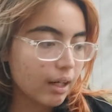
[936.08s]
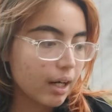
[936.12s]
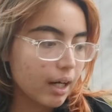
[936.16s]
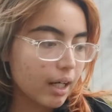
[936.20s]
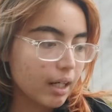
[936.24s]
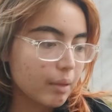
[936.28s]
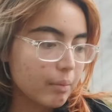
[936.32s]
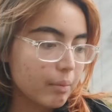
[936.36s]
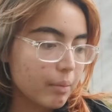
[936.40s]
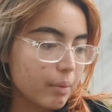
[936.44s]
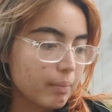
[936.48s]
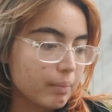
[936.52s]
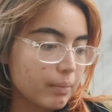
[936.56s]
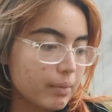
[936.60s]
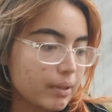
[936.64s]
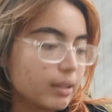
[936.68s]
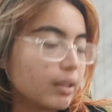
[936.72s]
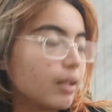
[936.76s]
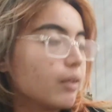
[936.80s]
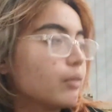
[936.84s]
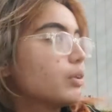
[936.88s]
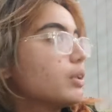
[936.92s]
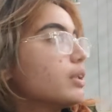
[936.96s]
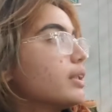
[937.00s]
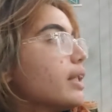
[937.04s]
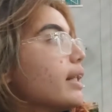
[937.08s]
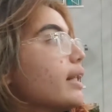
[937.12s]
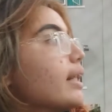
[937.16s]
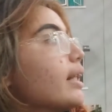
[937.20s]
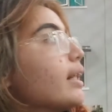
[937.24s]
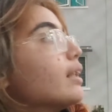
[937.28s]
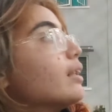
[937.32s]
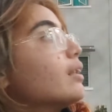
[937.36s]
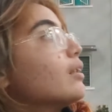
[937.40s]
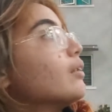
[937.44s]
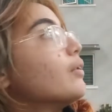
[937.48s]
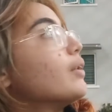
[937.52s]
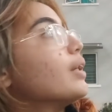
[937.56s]
I remember I was standing
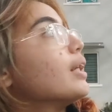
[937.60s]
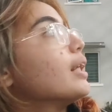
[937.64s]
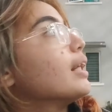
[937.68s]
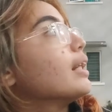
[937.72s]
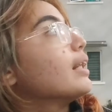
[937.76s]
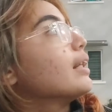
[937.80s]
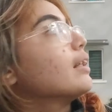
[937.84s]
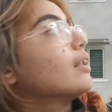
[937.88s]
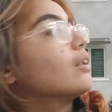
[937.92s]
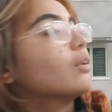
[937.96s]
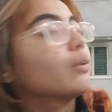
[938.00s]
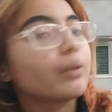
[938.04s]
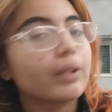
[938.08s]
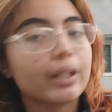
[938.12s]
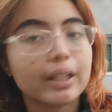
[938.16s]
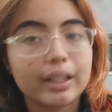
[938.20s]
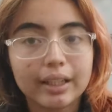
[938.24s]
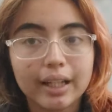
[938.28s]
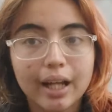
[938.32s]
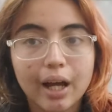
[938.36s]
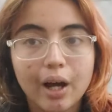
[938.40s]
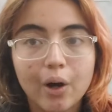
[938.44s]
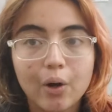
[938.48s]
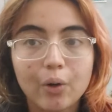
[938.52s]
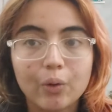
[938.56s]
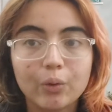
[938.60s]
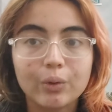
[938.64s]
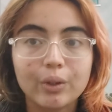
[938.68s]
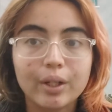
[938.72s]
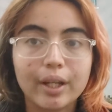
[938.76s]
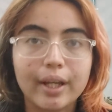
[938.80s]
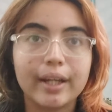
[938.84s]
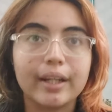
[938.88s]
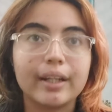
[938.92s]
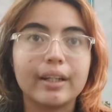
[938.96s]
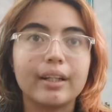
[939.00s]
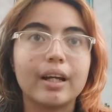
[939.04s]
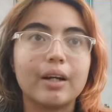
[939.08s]
at the railing looking down,
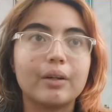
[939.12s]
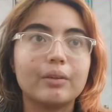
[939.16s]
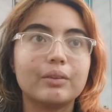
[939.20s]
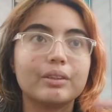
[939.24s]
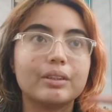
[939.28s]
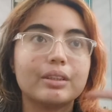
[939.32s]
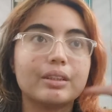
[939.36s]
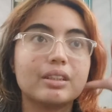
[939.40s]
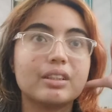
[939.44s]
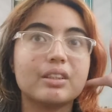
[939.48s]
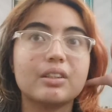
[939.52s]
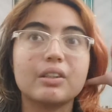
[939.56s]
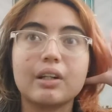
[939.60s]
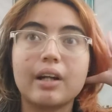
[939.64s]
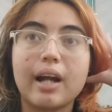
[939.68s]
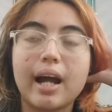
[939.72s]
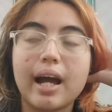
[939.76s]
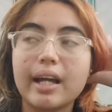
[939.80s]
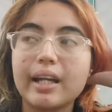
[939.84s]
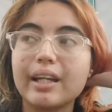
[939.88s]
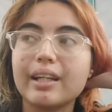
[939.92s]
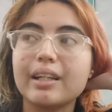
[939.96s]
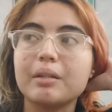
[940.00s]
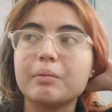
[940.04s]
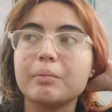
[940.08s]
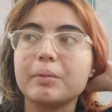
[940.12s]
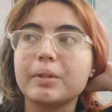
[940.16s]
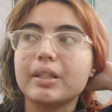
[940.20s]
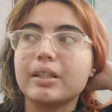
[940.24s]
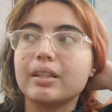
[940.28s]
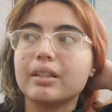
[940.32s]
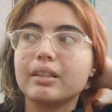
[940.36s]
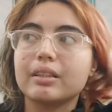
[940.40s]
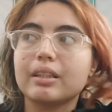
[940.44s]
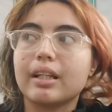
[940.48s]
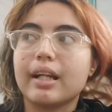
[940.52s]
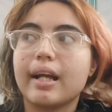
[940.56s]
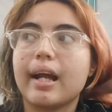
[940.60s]
and I was just crying
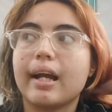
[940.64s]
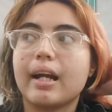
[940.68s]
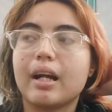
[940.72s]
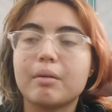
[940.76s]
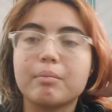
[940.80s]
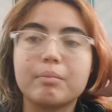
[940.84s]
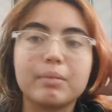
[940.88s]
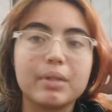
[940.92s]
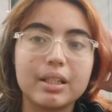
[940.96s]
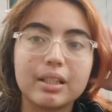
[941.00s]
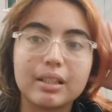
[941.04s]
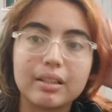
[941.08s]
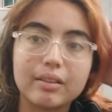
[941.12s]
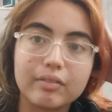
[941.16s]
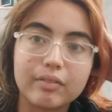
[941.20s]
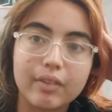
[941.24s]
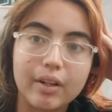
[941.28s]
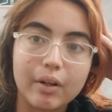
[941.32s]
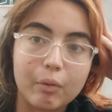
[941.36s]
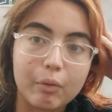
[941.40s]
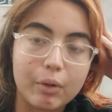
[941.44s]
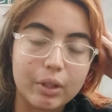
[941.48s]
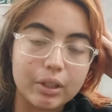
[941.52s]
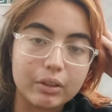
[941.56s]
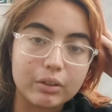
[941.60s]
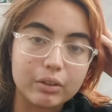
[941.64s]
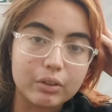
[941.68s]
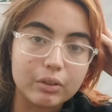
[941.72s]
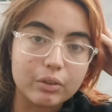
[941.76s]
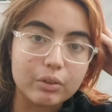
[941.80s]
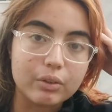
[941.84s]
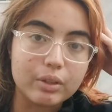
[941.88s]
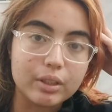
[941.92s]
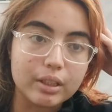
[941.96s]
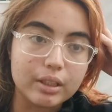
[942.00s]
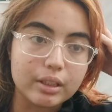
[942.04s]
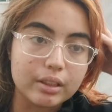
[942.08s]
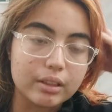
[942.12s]
because, like, I can't believe I want to
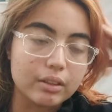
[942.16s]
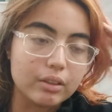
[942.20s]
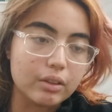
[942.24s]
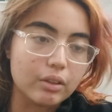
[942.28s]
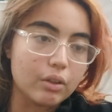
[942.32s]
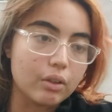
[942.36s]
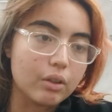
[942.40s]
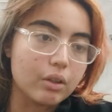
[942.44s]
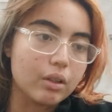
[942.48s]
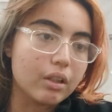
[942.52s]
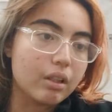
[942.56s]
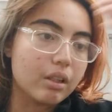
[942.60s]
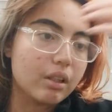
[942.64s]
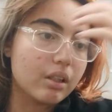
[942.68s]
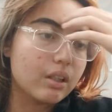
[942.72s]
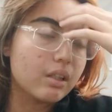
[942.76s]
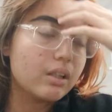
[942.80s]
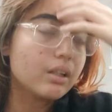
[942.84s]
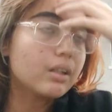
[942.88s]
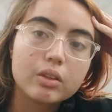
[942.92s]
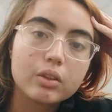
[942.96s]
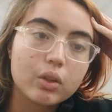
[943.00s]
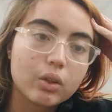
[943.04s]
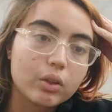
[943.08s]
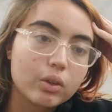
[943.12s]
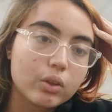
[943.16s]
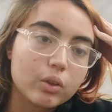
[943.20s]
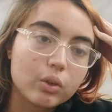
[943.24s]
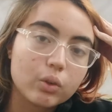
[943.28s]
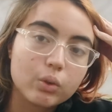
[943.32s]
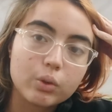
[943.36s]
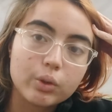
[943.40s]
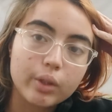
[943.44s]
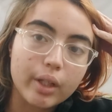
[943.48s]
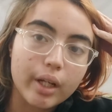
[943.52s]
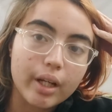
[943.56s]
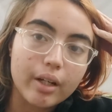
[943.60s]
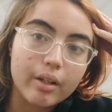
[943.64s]
do this, you know. It got so
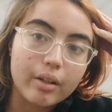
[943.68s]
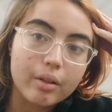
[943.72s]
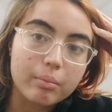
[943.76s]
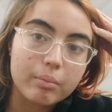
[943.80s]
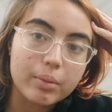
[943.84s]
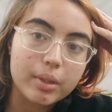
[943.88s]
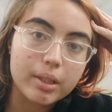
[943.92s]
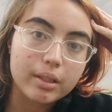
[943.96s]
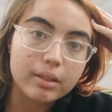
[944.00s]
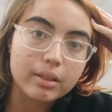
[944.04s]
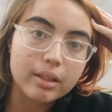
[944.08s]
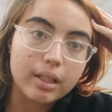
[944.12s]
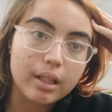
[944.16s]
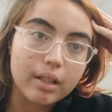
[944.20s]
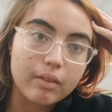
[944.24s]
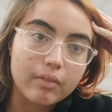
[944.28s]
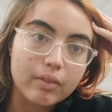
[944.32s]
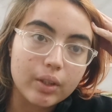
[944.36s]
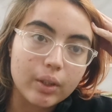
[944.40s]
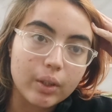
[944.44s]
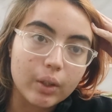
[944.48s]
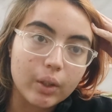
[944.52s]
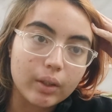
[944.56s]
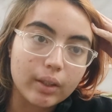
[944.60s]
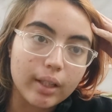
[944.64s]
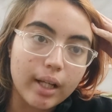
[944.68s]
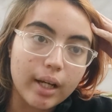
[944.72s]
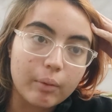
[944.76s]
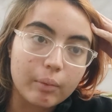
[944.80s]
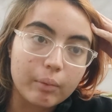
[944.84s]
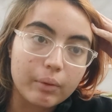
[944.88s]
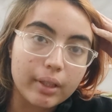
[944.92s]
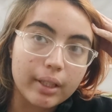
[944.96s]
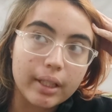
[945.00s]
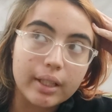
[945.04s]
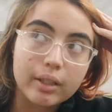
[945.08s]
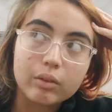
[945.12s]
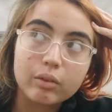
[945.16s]
scary because I never thought that I
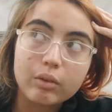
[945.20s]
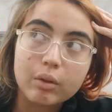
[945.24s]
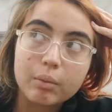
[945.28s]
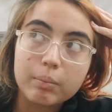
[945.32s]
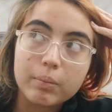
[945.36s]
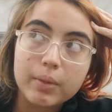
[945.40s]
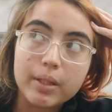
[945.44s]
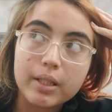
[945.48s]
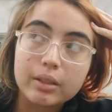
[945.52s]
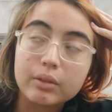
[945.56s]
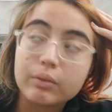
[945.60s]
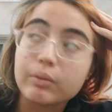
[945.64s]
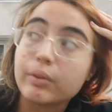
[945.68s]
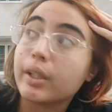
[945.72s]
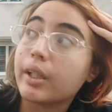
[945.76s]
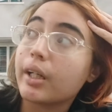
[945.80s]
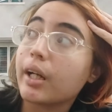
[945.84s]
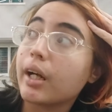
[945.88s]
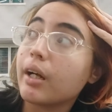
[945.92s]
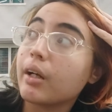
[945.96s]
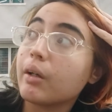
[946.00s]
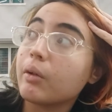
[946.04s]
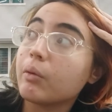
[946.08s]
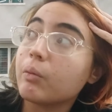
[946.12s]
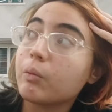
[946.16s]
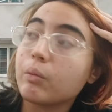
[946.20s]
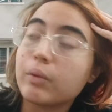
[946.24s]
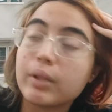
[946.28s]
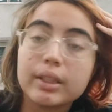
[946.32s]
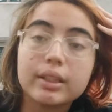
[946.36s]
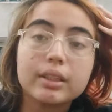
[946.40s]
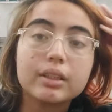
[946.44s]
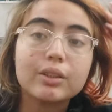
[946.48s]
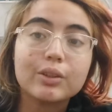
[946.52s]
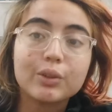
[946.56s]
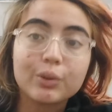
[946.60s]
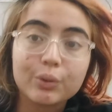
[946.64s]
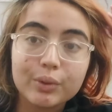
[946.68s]
would get to a place where I
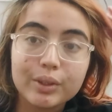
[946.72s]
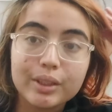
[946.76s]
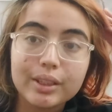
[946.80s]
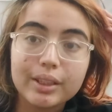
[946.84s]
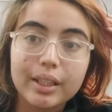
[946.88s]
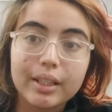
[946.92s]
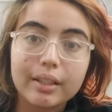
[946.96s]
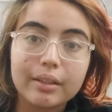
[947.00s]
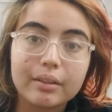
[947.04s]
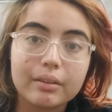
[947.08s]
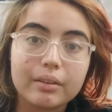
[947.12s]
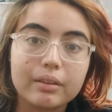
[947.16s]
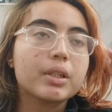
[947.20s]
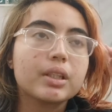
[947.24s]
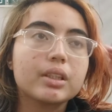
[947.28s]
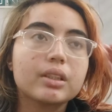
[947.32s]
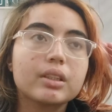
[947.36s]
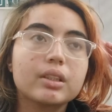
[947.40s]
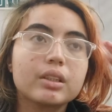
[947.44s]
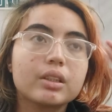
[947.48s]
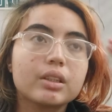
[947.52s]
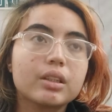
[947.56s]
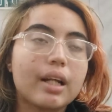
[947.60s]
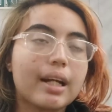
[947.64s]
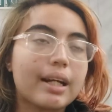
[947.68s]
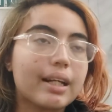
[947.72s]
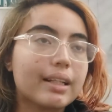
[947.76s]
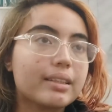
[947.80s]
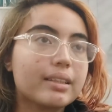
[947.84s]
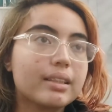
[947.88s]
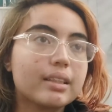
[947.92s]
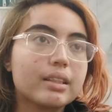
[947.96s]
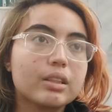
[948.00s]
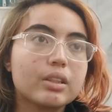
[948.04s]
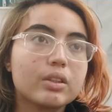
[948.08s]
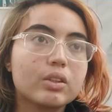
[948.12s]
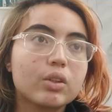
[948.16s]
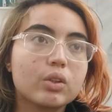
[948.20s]
was suicidal. Because like I
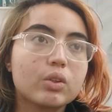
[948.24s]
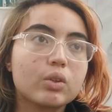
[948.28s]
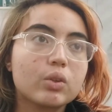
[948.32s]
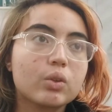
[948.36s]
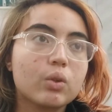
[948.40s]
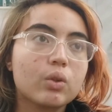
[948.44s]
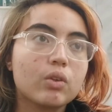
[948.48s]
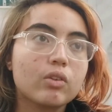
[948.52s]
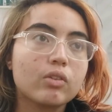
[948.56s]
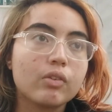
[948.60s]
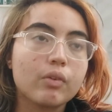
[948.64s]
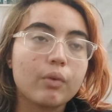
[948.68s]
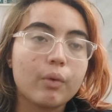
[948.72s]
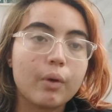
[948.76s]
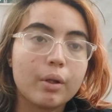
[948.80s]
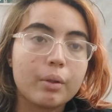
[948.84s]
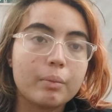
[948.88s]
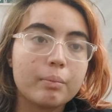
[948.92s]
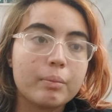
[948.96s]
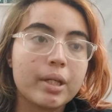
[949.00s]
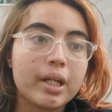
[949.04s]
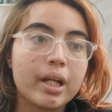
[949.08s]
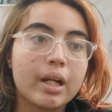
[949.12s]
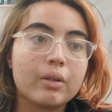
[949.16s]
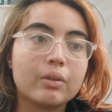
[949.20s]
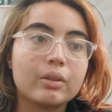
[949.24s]
said, it just got so overwhelming.